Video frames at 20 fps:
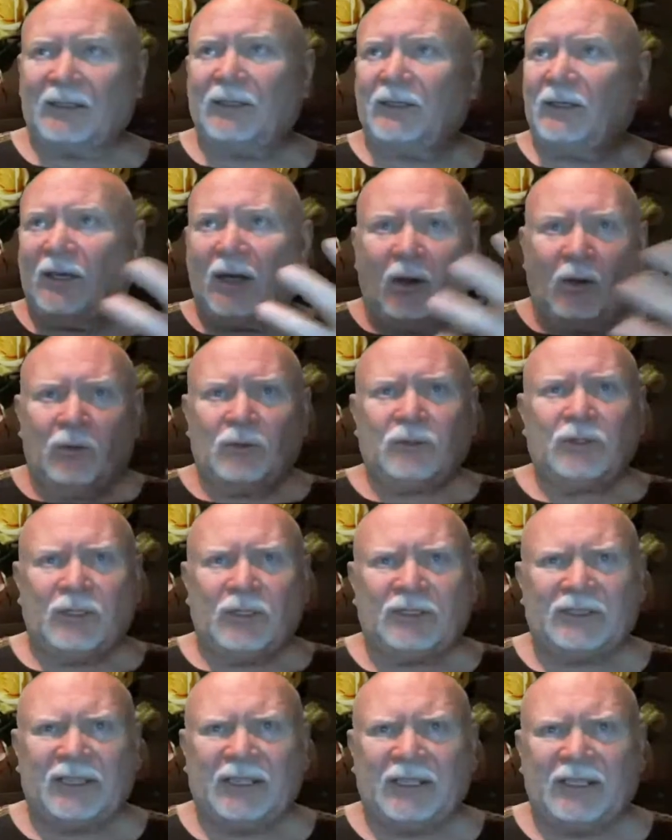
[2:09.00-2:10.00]
Go to the
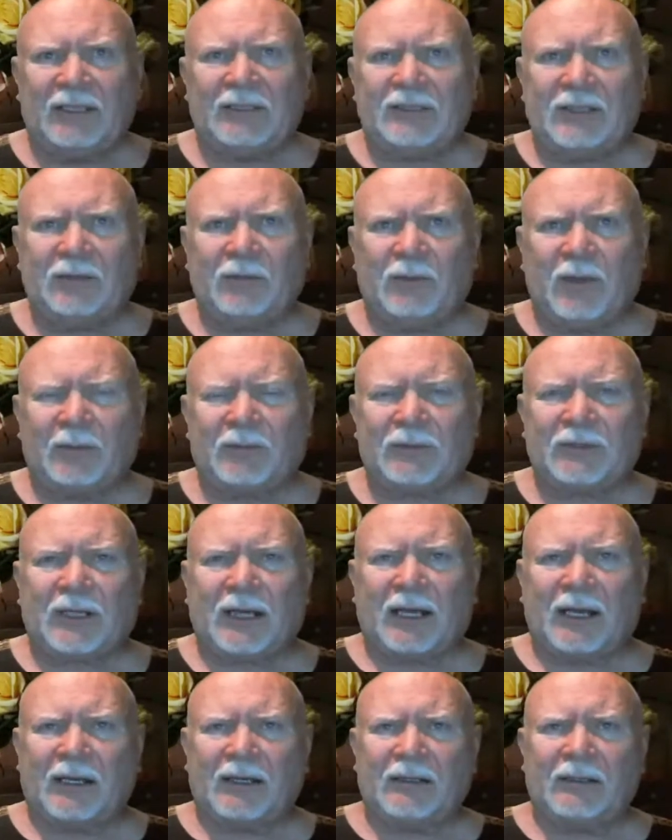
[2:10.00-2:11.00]
CDC
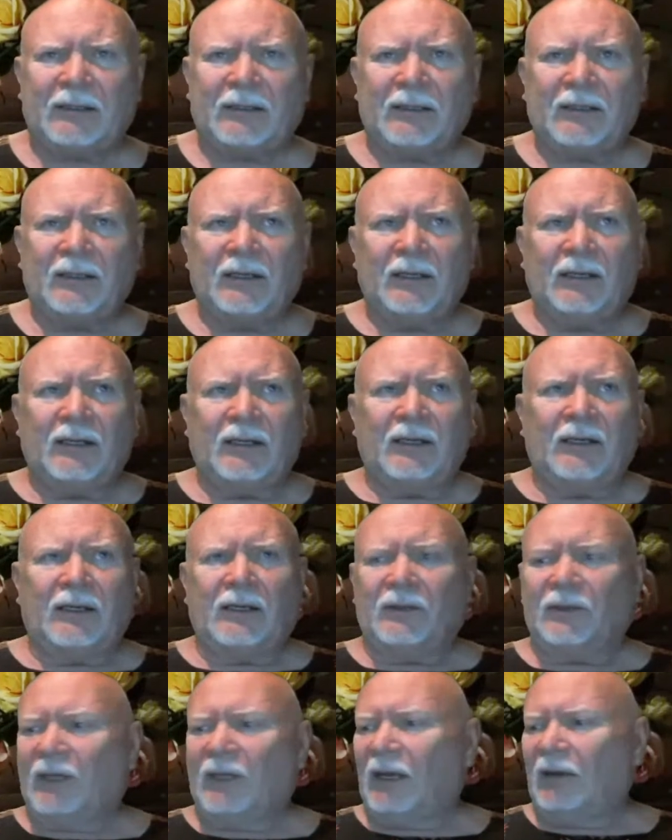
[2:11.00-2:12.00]
website.
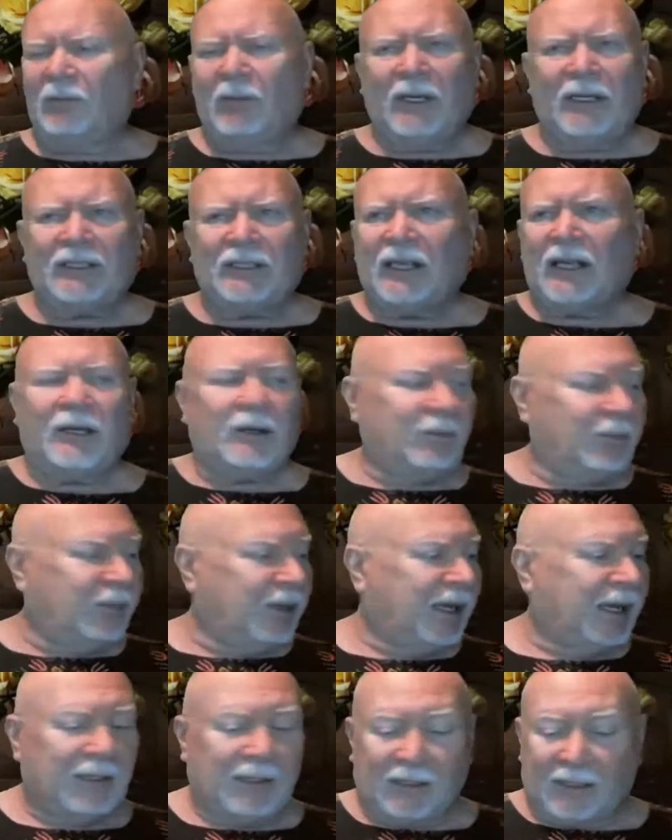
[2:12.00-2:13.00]
Everybody's got an
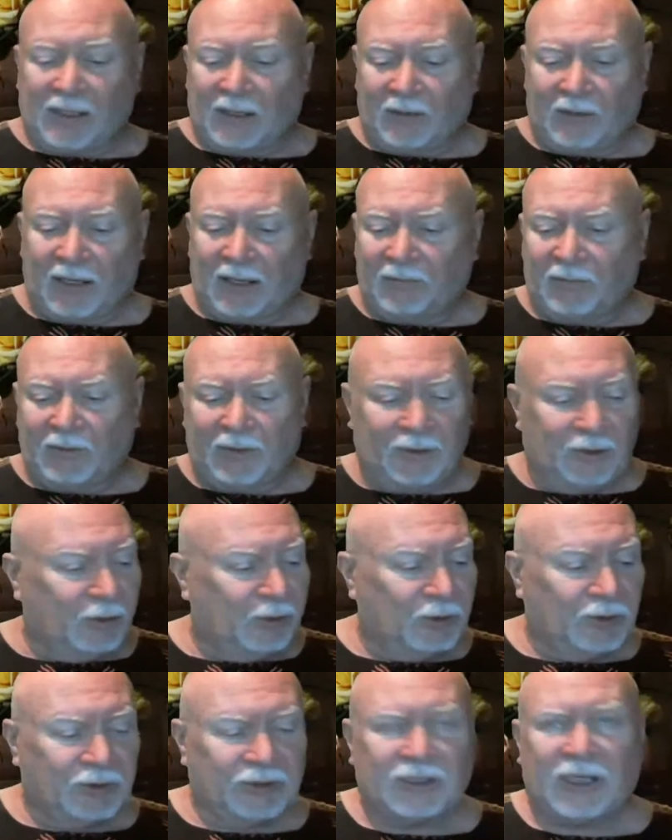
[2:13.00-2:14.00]
opinion. I don't know, every
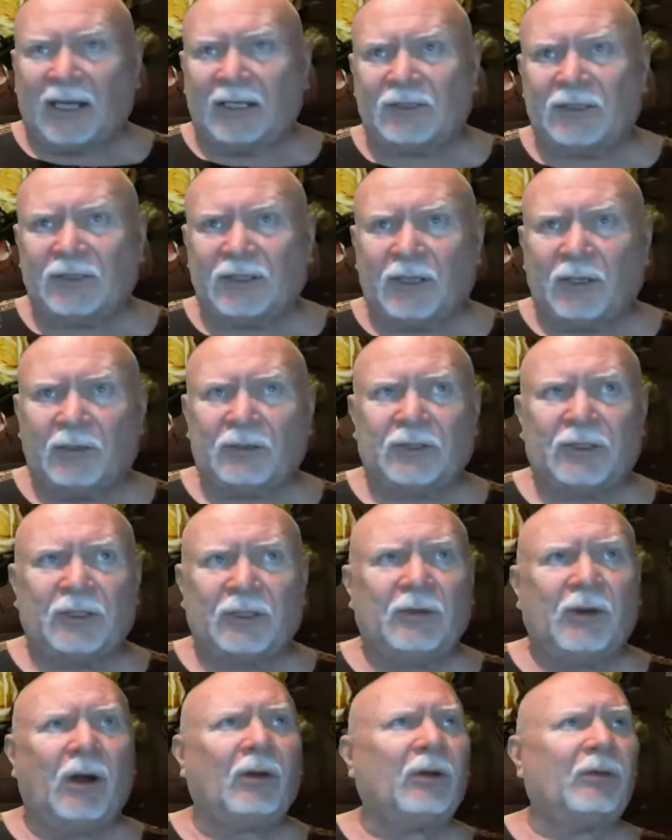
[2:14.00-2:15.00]
news site you go
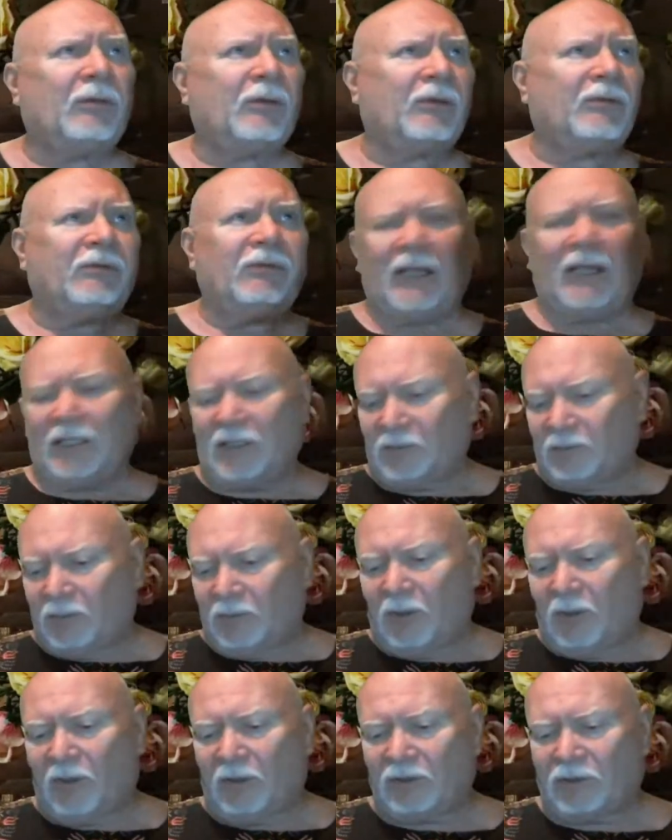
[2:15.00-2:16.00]
to, all over
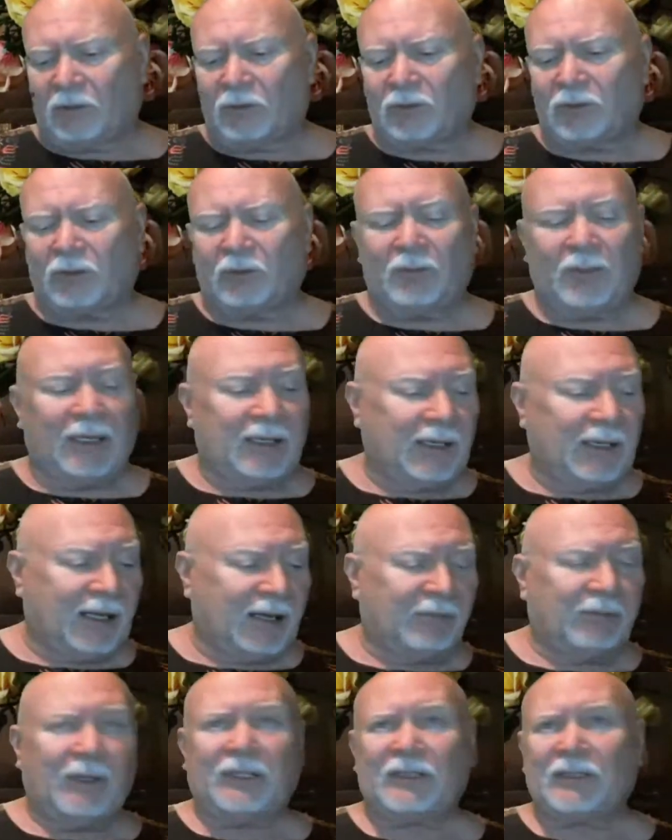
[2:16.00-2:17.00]
Facebook, social media,
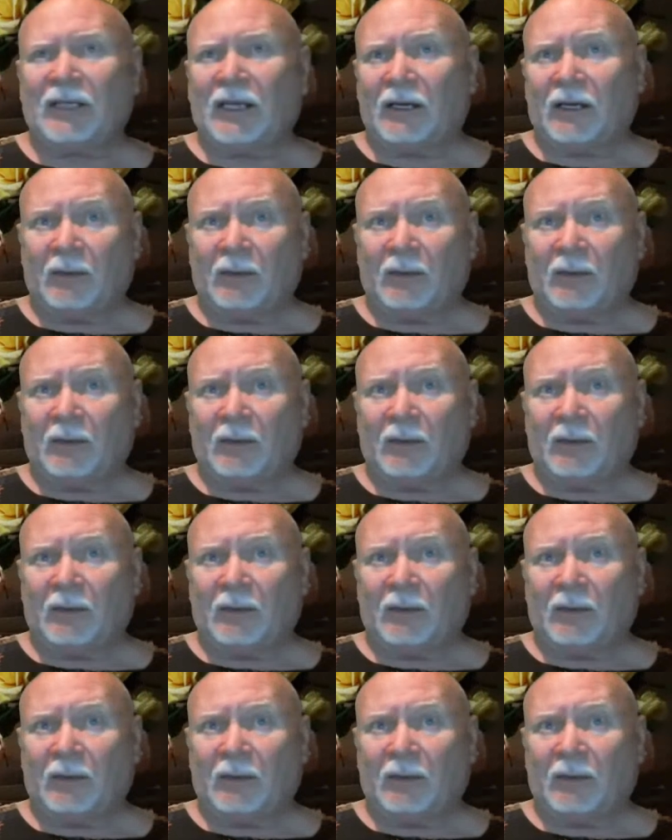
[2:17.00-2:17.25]
everybody's got an